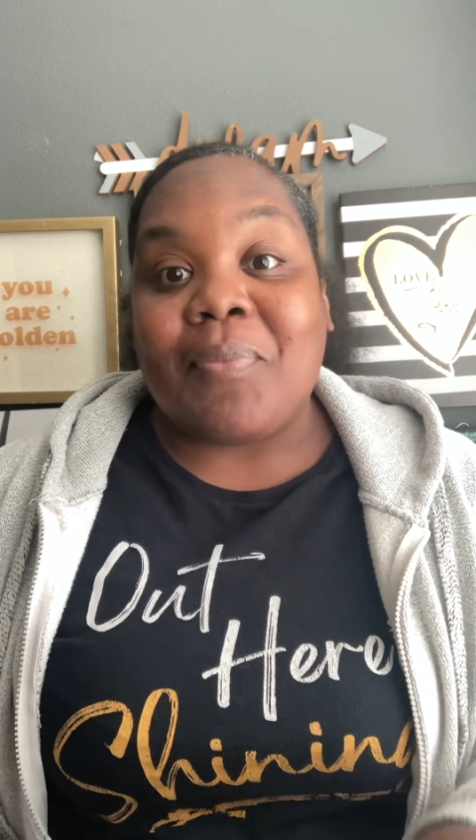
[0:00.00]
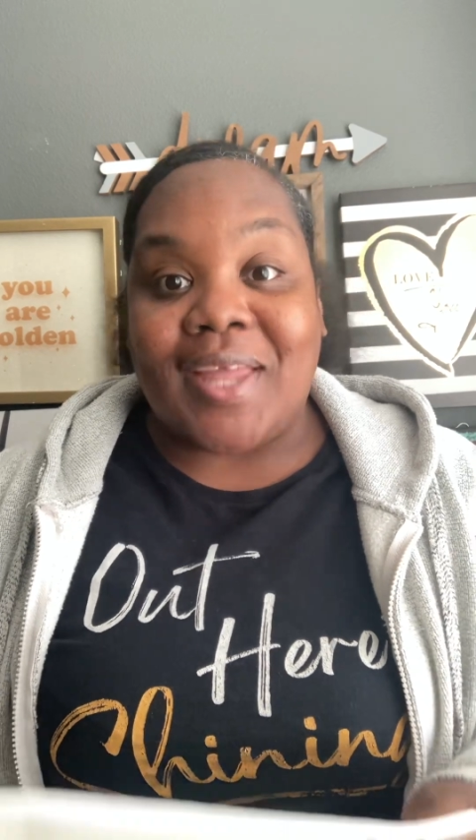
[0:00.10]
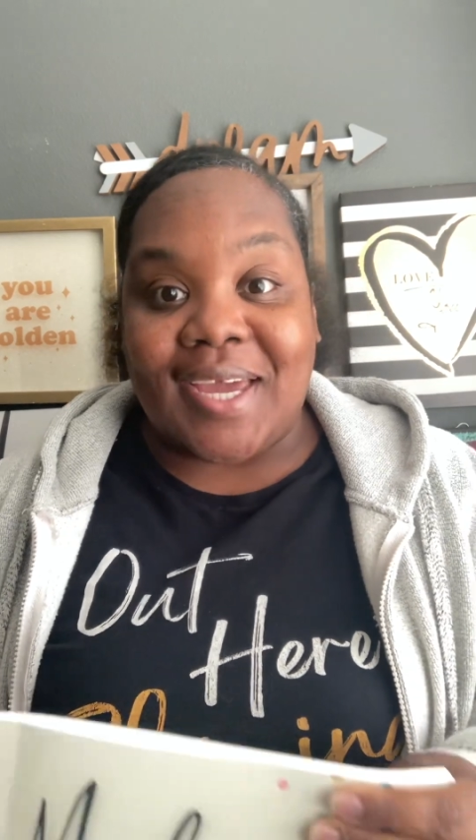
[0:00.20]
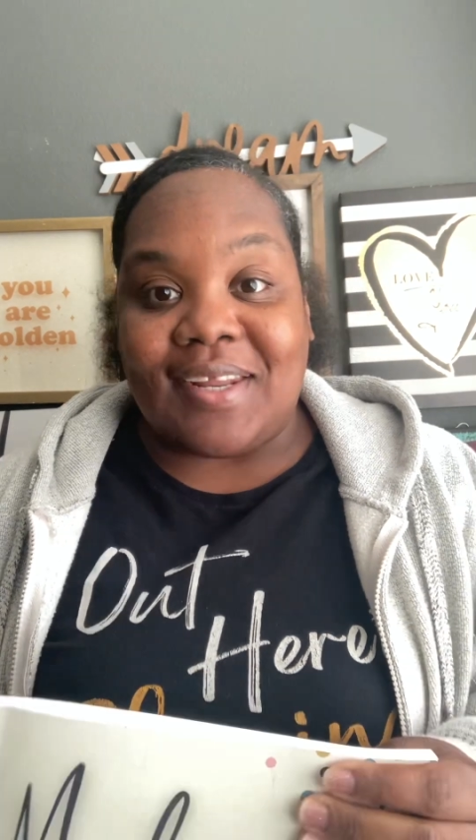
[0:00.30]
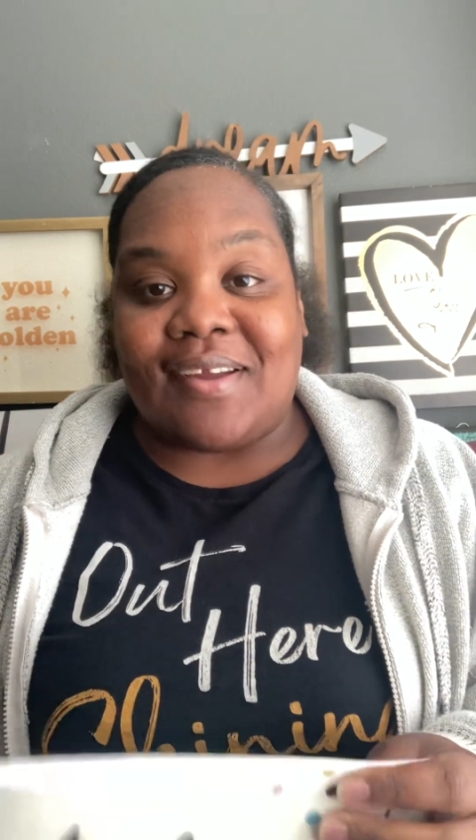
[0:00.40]

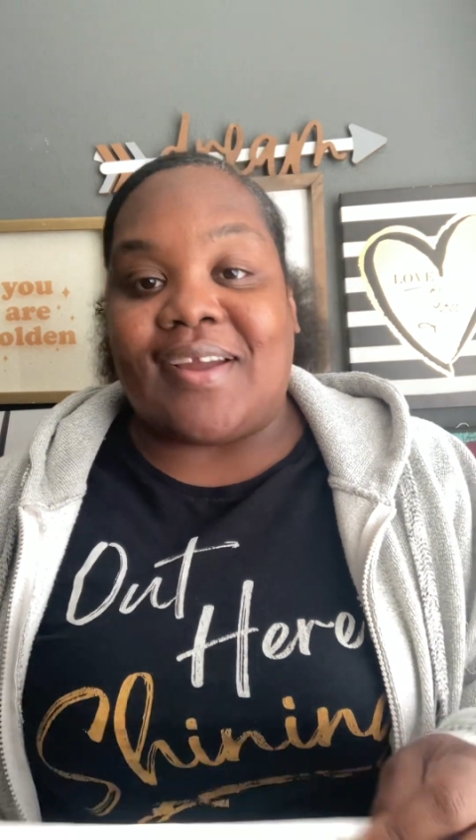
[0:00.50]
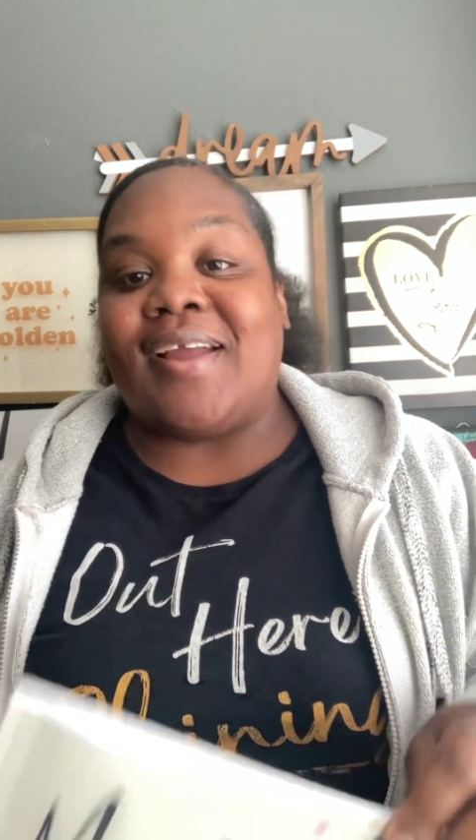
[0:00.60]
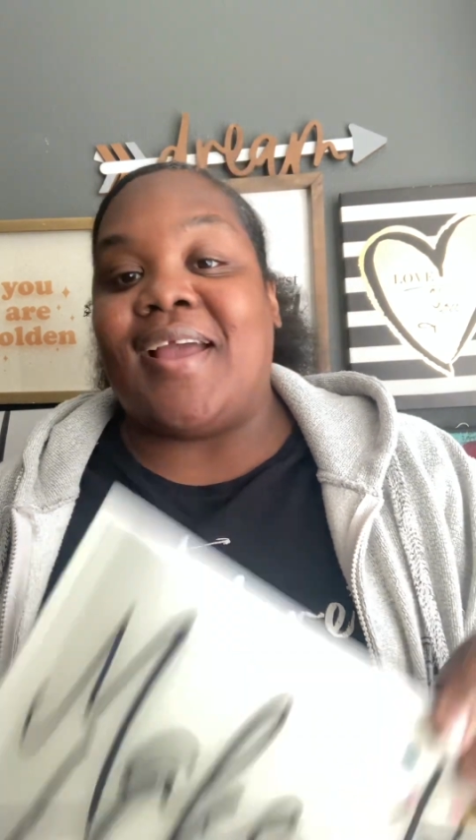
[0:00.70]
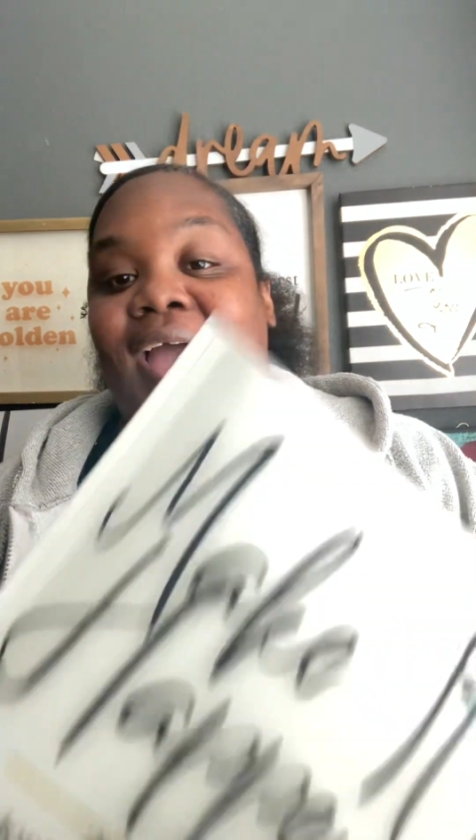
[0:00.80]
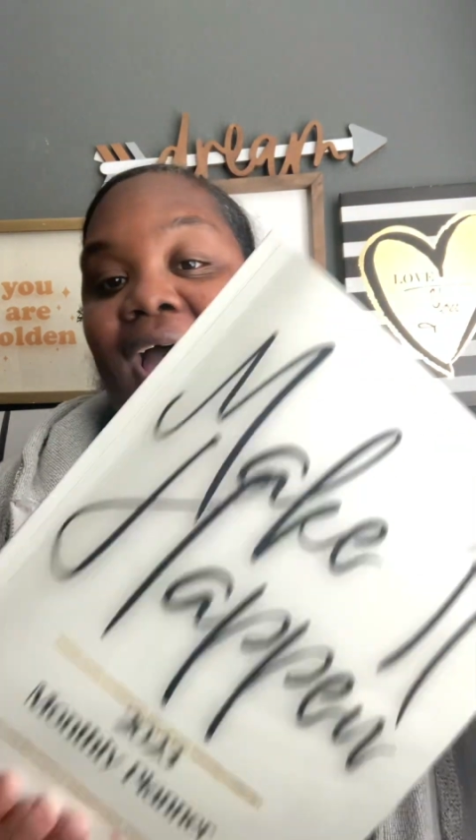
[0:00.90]
planner.
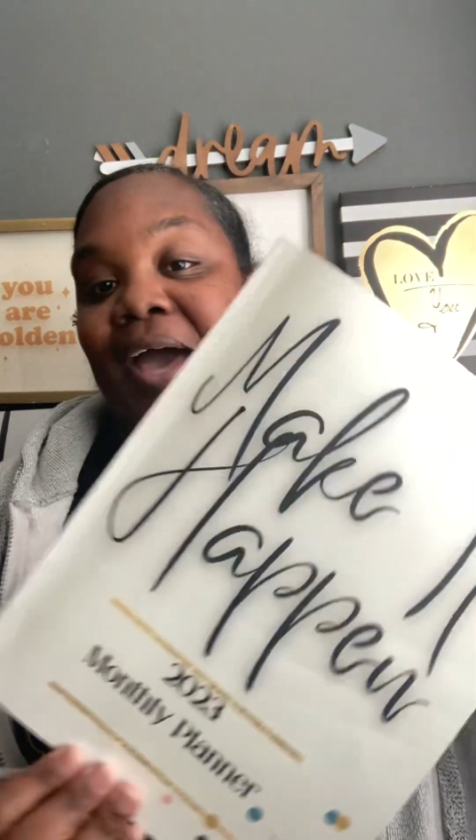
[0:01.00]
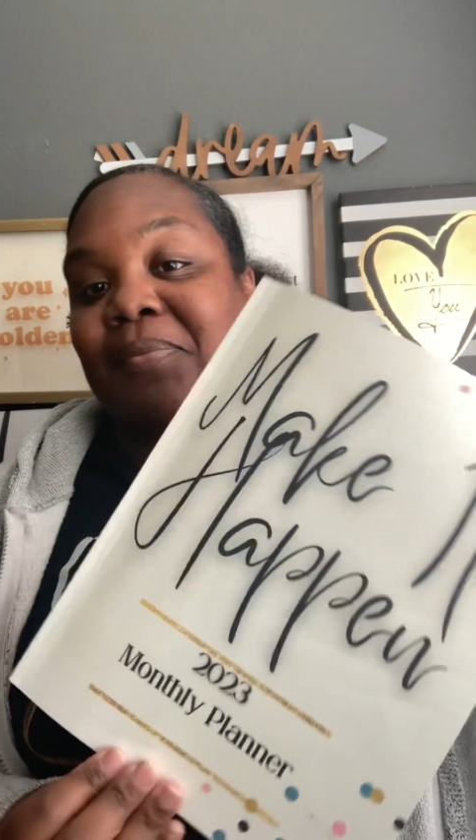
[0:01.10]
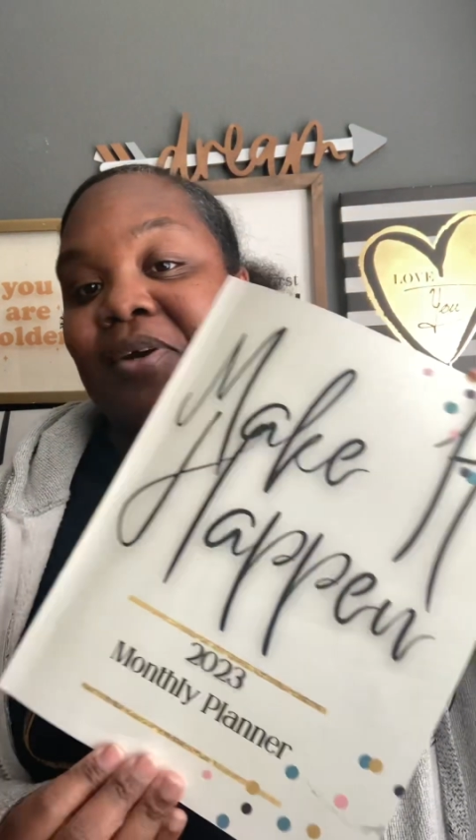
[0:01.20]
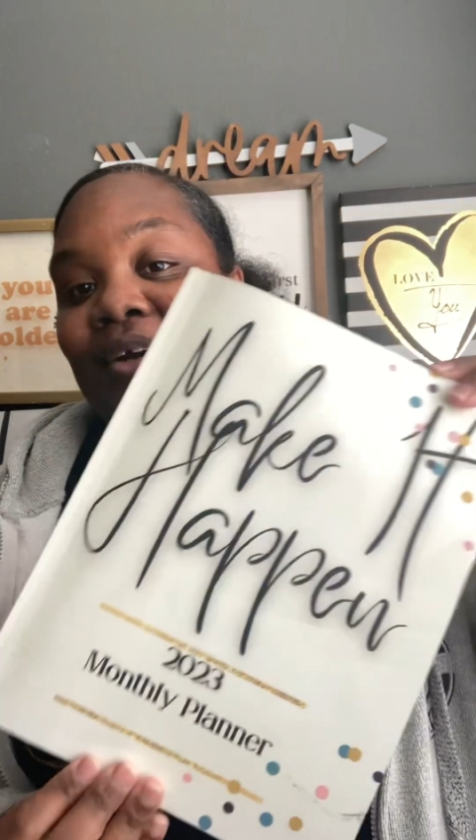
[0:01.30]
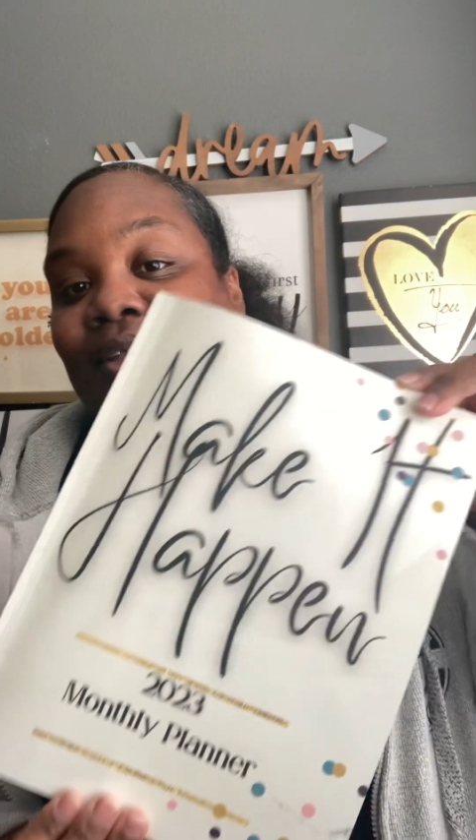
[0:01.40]

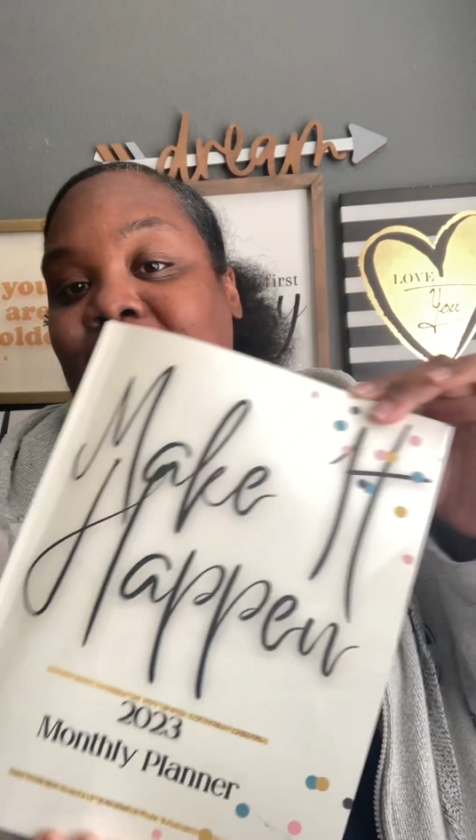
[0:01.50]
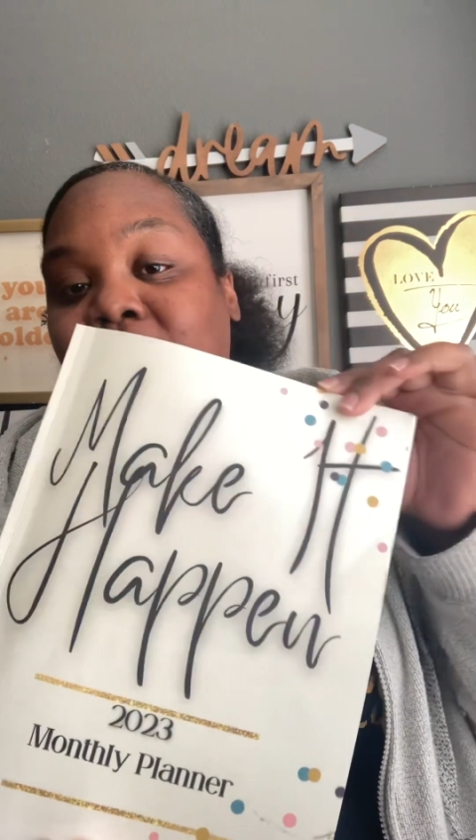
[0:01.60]
I'm currently